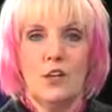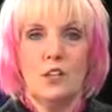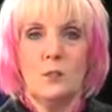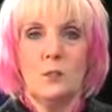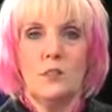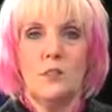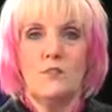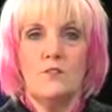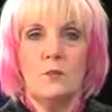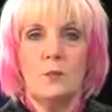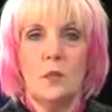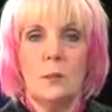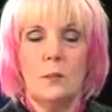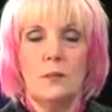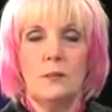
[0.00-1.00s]
of all, especially
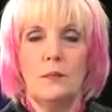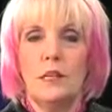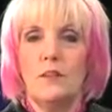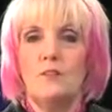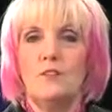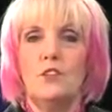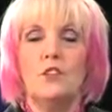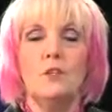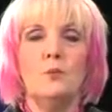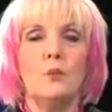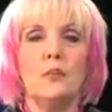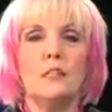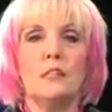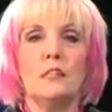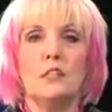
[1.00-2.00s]
for women. If you
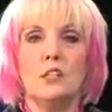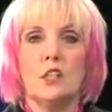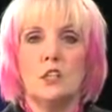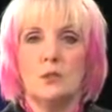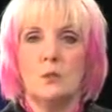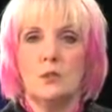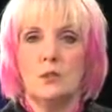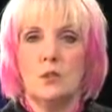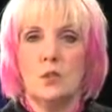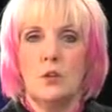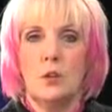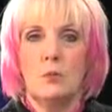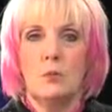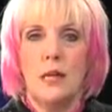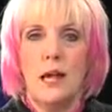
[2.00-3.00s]
don't want to cook when you
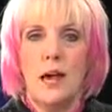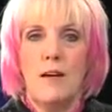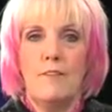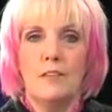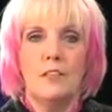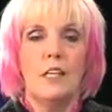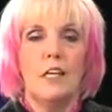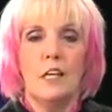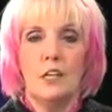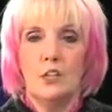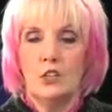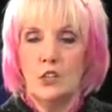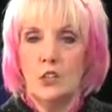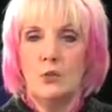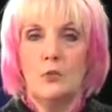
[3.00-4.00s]
go home to heaven,
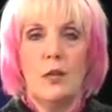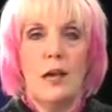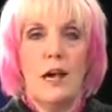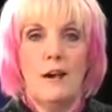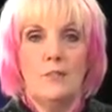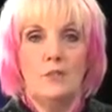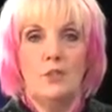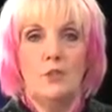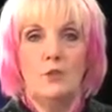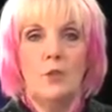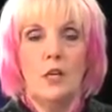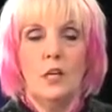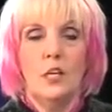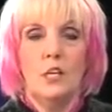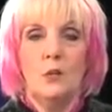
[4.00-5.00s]
you don't have
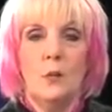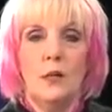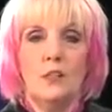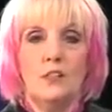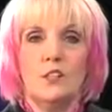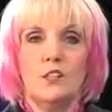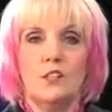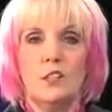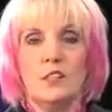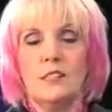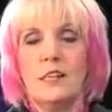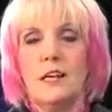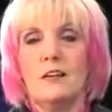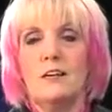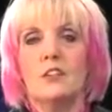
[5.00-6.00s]
to. You actually
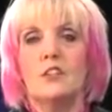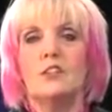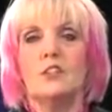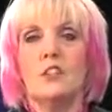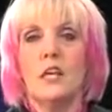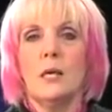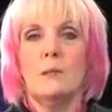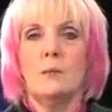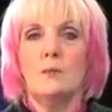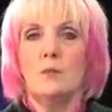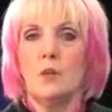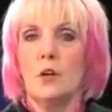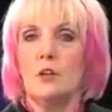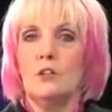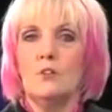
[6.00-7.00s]
sit down at your
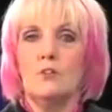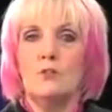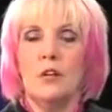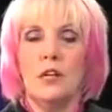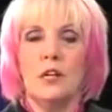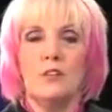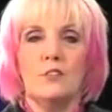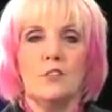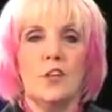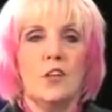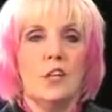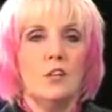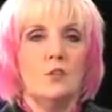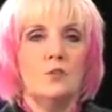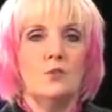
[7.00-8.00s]
table with all your friends,
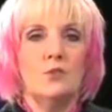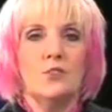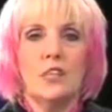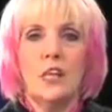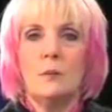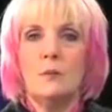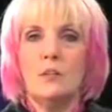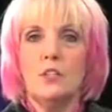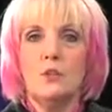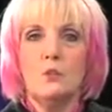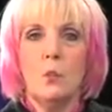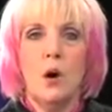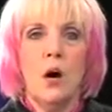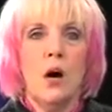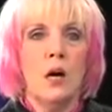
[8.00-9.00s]
you say what
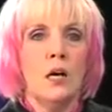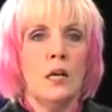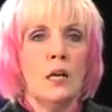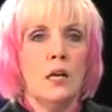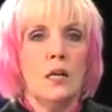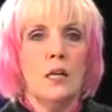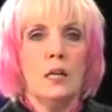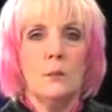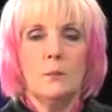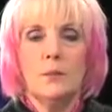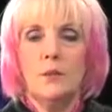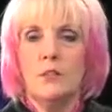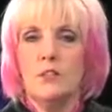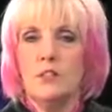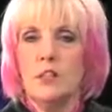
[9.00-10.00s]
you want, it
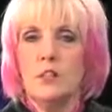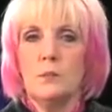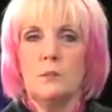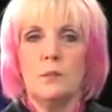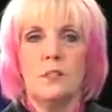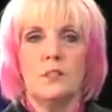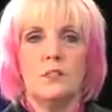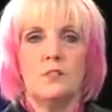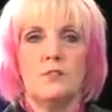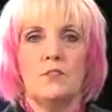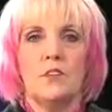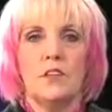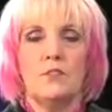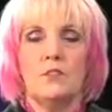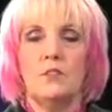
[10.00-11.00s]
appears on the plates
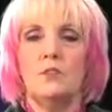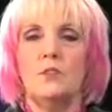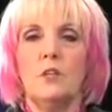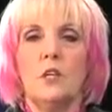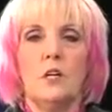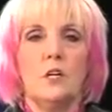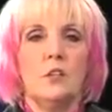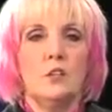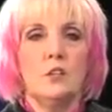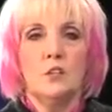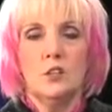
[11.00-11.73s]
in front of you,